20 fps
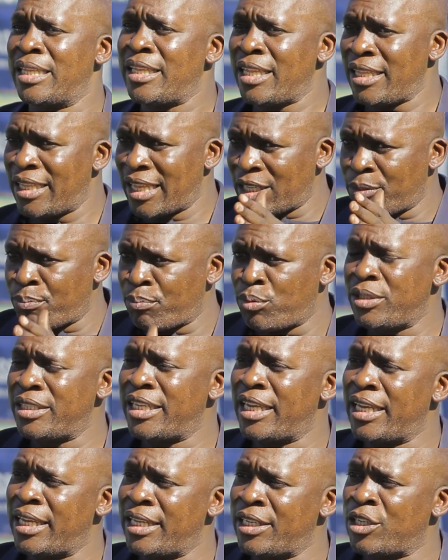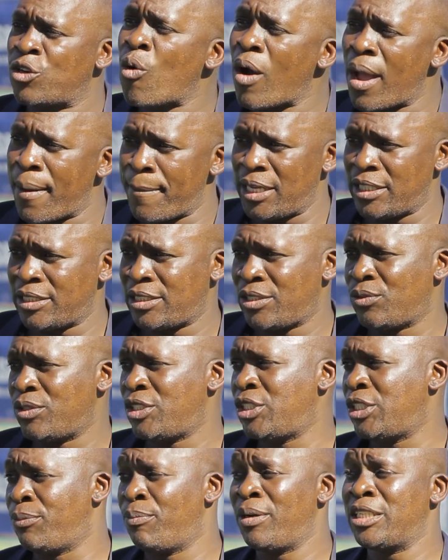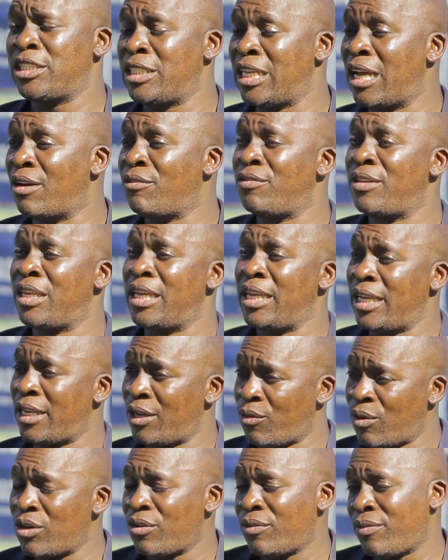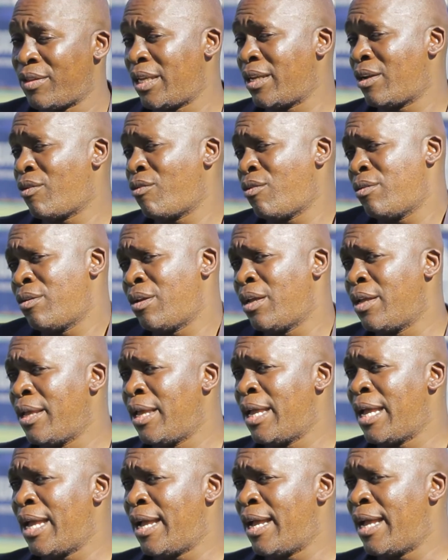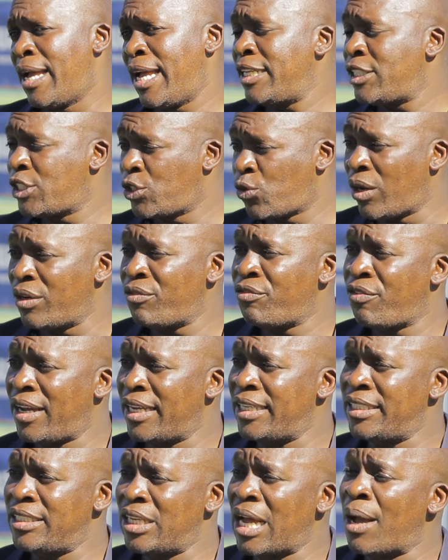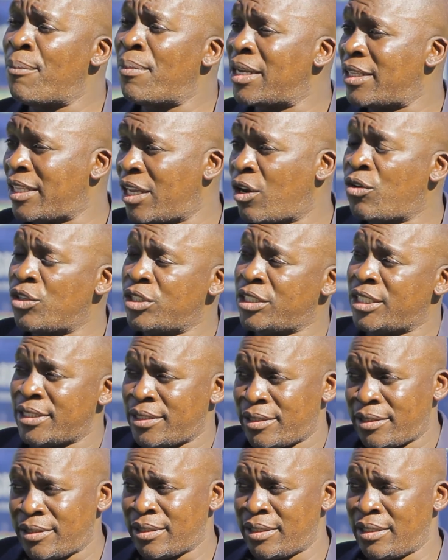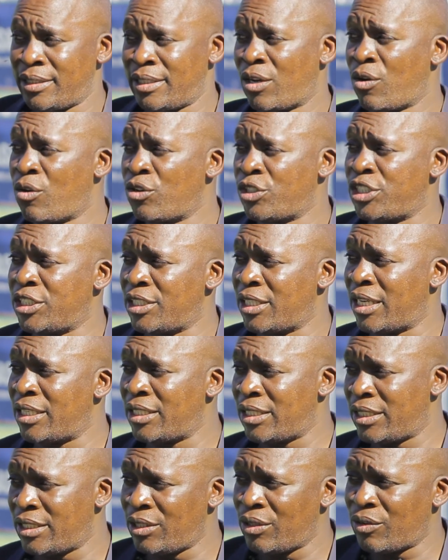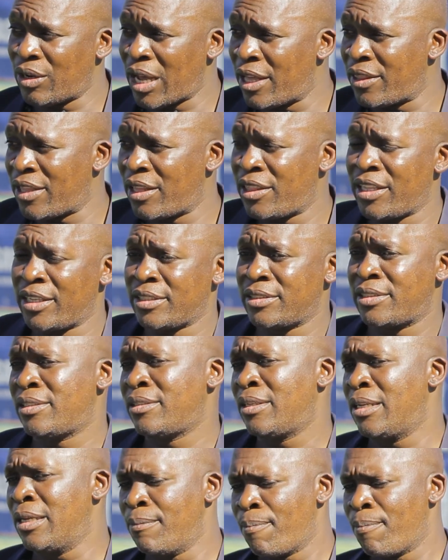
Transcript: And then they had put the requirements, which you must have one of the highest qualified among the coaches in the coaching and the other things.